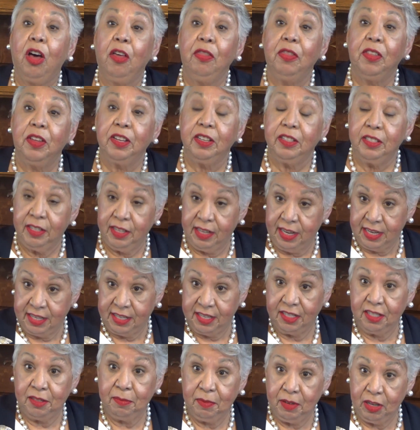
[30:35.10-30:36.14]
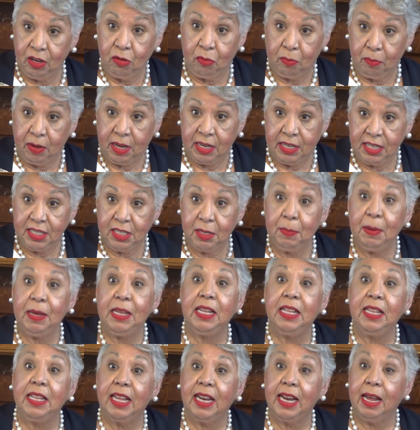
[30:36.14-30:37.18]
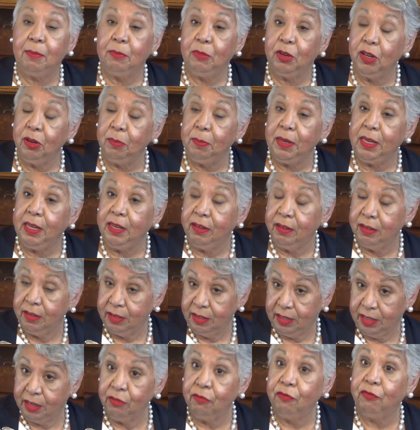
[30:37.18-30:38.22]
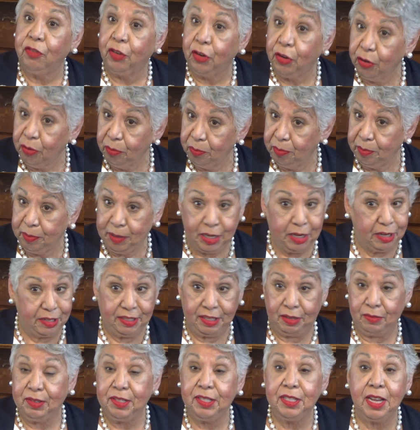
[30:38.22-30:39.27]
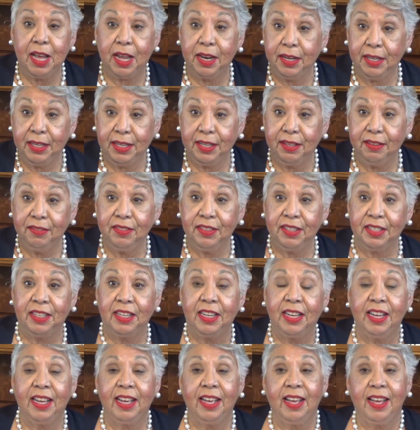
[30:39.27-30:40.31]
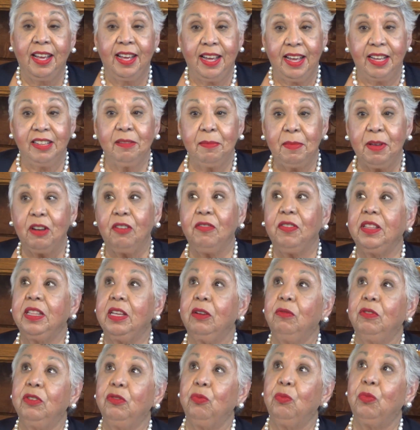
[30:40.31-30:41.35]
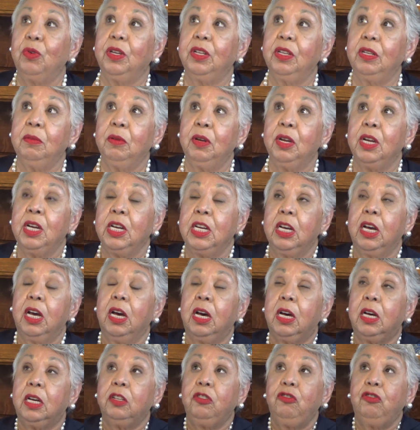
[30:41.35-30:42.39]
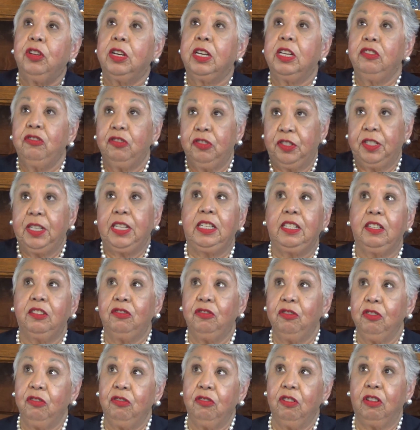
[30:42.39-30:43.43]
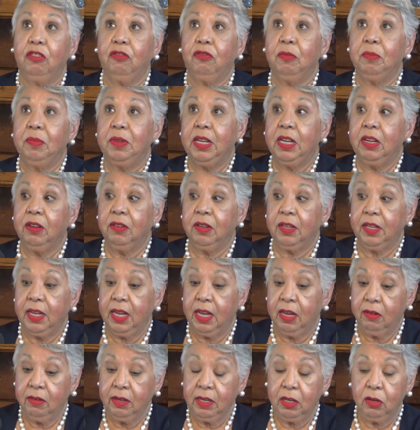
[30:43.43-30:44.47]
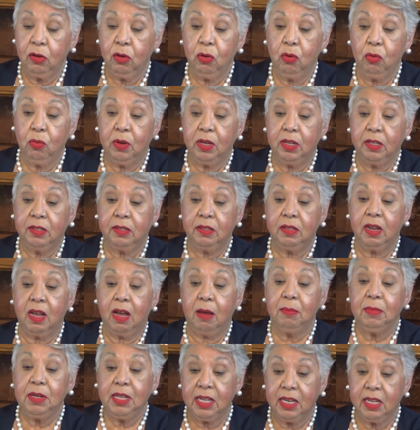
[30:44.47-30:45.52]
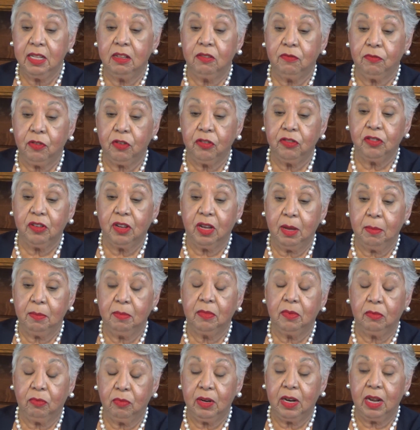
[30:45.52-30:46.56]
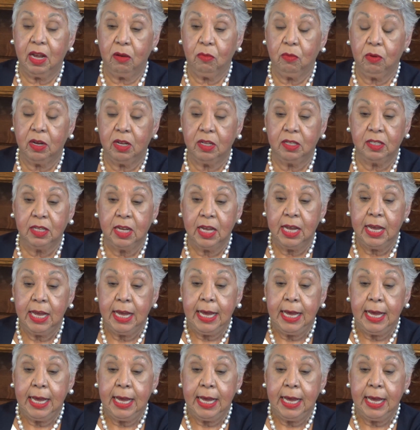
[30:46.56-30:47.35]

on anticipating that I'm going to be confirmed because it was not a given. As a matter of fact, there was one state district judge from Tarrant County who was nominated the first time when I was,